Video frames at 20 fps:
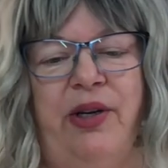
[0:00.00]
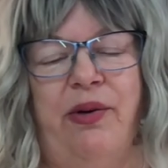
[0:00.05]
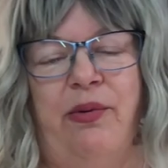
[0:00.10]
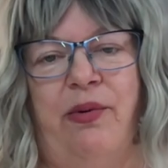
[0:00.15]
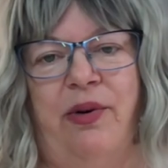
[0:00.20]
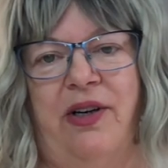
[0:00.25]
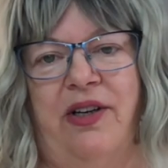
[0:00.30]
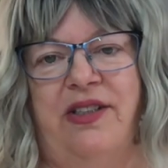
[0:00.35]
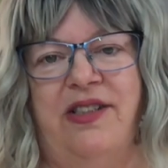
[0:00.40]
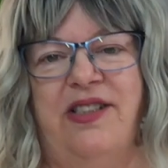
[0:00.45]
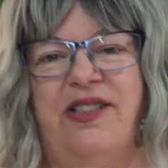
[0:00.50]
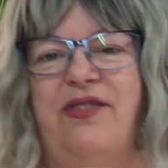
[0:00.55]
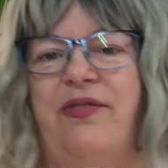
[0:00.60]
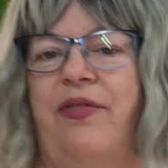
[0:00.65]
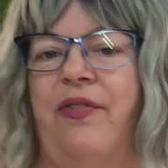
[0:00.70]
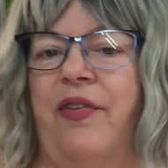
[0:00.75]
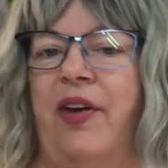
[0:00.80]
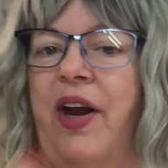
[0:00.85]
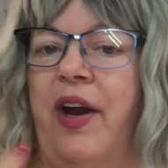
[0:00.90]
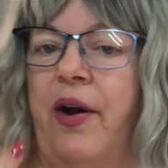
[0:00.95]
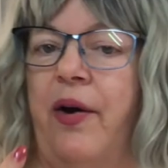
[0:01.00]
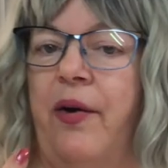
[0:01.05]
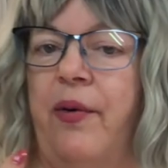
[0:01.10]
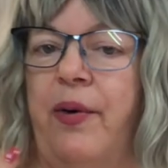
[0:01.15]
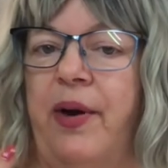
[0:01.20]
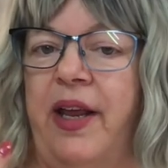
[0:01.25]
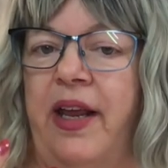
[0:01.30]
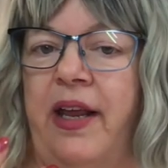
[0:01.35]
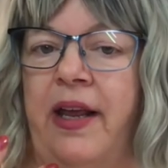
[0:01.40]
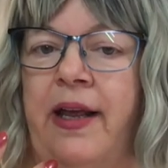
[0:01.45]
of Wands is
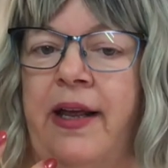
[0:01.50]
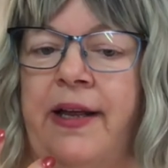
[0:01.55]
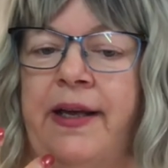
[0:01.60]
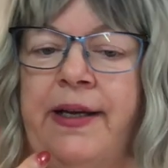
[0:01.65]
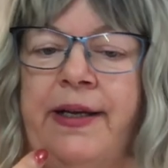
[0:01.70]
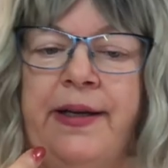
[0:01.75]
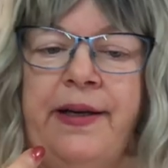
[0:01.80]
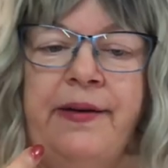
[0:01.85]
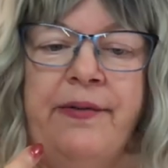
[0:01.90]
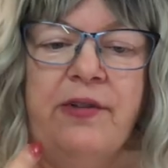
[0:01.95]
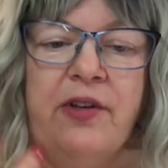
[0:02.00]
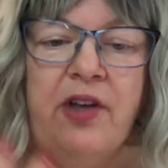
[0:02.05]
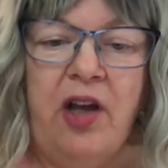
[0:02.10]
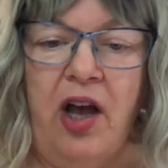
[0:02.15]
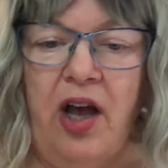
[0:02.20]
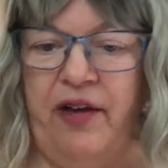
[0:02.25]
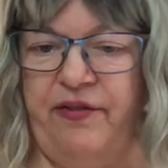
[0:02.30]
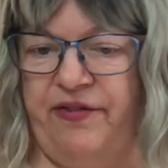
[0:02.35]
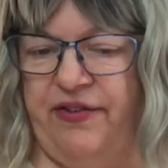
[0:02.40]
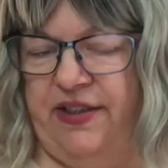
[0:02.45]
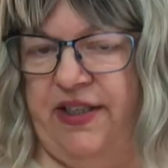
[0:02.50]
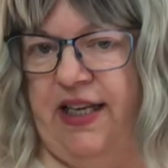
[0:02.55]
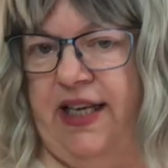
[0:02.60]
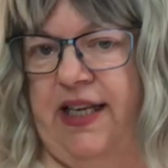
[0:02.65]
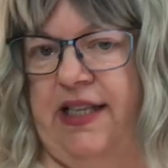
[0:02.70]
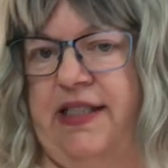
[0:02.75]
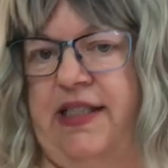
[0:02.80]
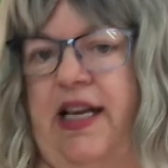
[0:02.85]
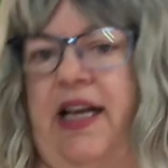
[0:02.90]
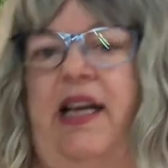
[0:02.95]
very
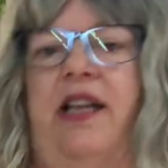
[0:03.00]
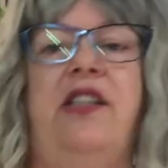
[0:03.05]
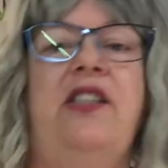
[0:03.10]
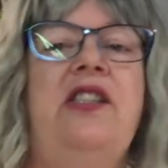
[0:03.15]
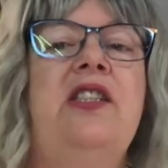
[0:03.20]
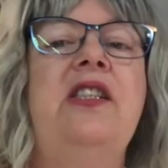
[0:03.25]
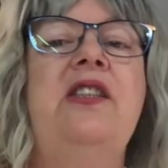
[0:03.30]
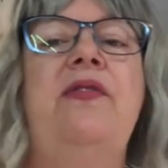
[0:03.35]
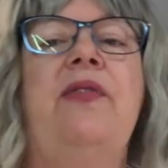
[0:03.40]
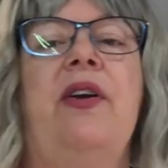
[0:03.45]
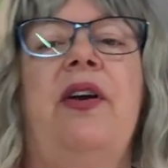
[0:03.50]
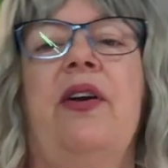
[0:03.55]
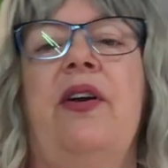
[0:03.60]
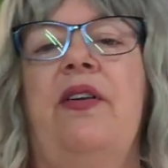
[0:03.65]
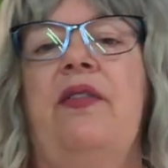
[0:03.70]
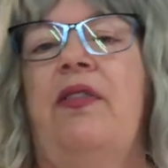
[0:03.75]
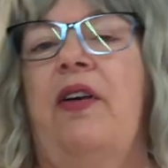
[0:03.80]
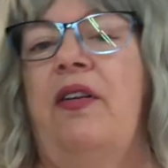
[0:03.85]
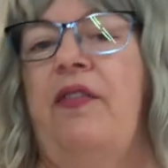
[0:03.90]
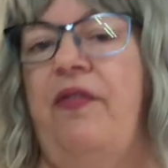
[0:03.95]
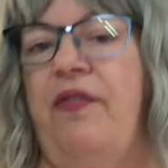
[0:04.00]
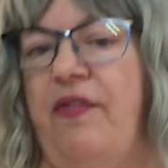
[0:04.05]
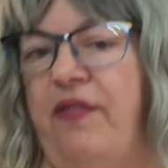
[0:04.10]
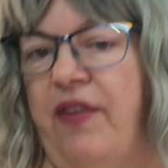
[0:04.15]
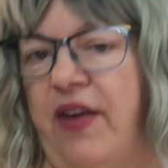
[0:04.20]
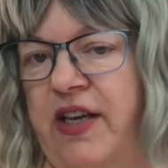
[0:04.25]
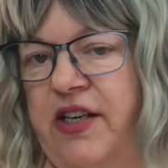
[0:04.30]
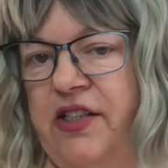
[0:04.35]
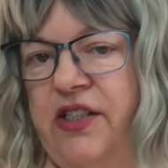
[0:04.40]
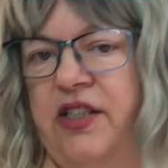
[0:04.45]
confident, and she's very
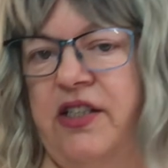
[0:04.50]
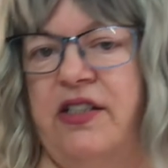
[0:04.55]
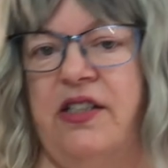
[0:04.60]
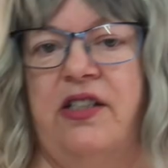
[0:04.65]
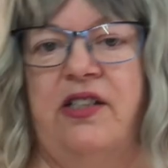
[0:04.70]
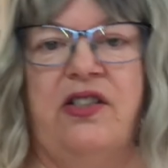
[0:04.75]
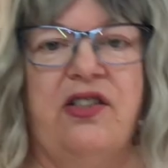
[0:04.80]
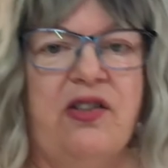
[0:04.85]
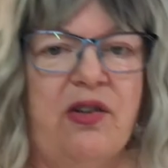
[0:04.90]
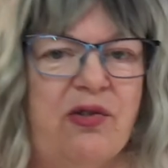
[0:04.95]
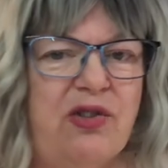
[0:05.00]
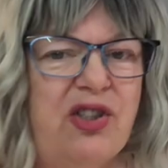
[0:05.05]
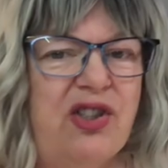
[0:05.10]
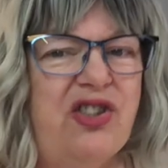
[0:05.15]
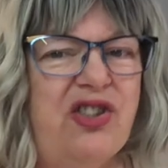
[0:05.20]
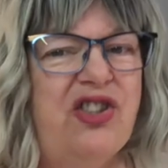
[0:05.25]
vivacious and social.